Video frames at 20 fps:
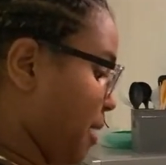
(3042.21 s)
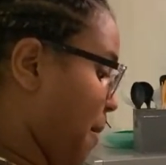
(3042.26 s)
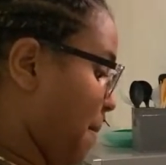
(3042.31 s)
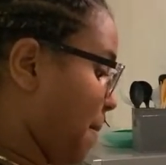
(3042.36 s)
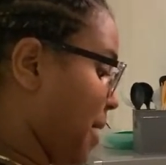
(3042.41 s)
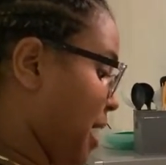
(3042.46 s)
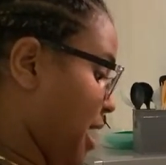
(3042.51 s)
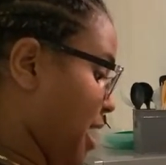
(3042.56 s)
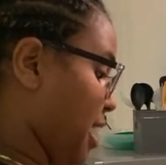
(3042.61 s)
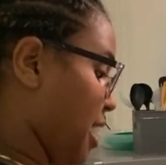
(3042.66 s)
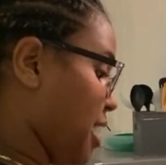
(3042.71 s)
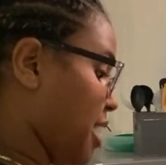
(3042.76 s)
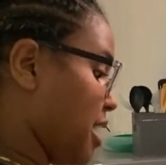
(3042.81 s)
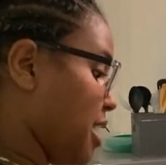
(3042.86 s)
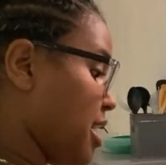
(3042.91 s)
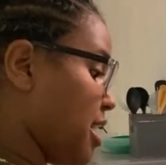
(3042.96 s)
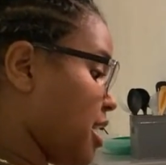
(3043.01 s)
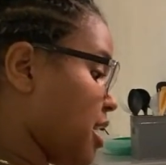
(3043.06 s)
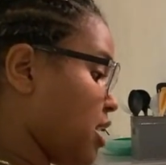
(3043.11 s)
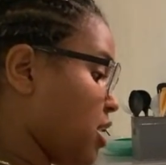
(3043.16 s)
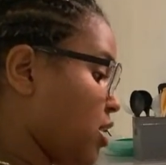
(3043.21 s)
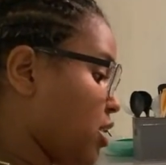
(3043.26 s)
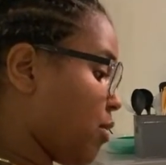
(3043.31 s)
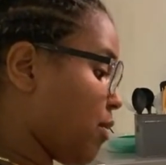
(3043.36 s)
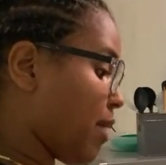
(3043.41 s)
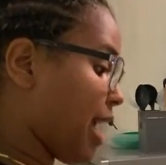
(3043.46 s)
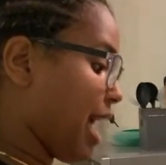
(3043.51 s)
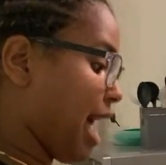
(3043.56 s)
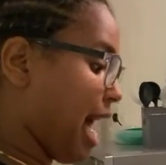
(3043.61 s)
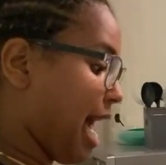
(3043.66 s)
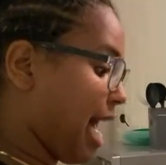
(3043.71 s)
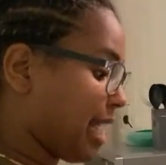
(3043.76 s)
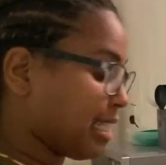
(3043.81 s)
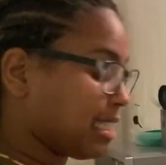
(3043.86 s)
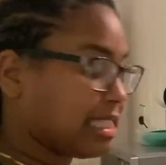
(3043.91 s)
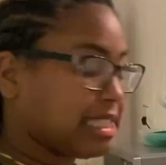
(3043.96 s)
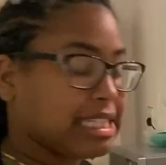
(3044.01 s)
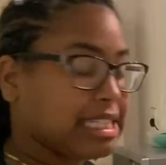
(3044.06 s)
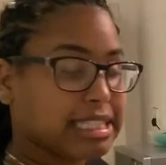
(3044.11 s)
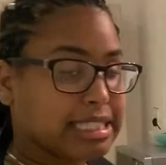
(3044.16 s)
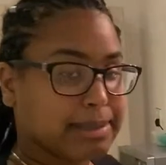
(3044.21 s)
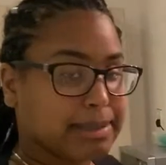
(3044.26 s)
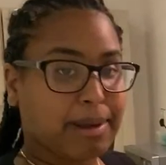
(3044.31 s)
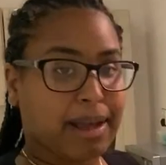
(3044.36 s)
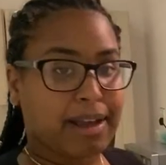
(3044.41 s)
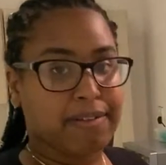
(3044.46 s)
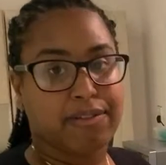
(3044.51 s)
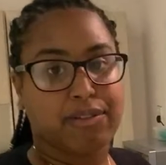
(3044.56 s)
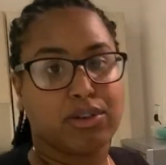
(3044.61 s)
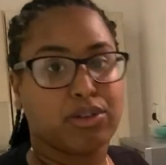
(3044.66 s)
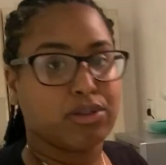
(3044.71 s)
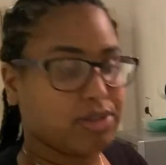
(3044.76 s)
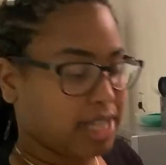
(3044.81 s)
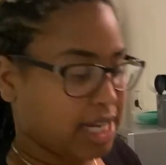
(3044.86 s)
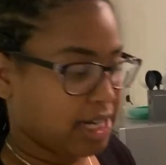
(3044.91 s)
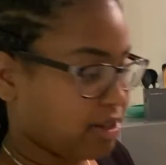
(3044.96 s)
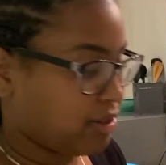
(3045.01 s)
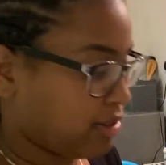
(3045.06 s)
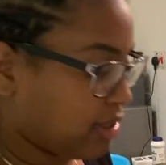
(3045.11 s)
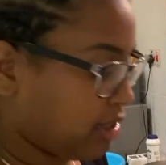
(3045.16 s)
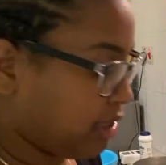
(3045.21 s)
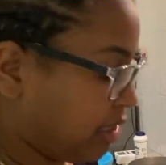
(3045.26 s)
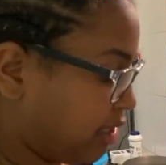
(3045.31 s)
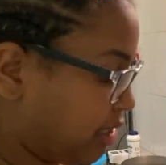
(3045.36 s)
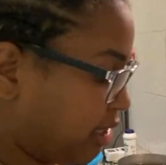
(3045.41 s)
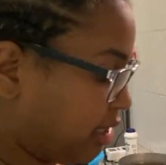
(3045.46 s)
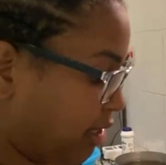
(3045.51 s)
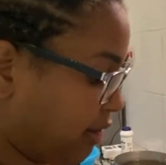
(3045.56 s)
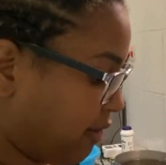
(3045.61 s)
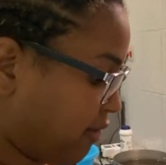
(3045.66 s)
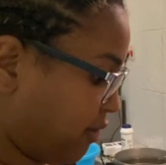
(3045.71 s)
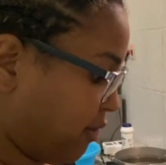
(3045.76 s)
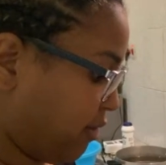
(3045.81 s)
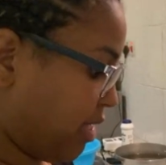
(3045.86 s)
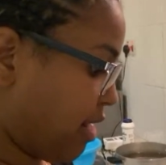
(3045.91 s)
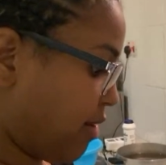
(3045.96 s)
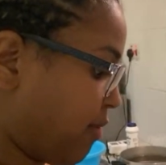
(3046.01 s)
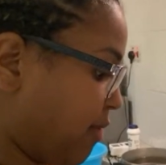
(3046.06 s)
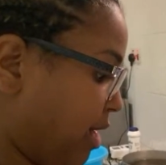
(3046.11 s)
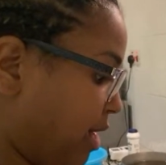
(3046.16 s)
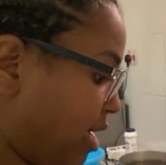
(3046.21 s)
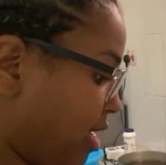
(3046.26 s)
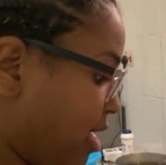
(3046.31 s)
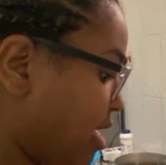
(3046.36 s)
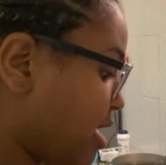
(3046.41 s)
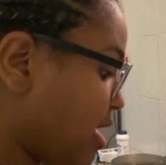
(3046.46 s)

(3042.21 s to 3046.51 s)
But the way I season my food, they don't season their food that way.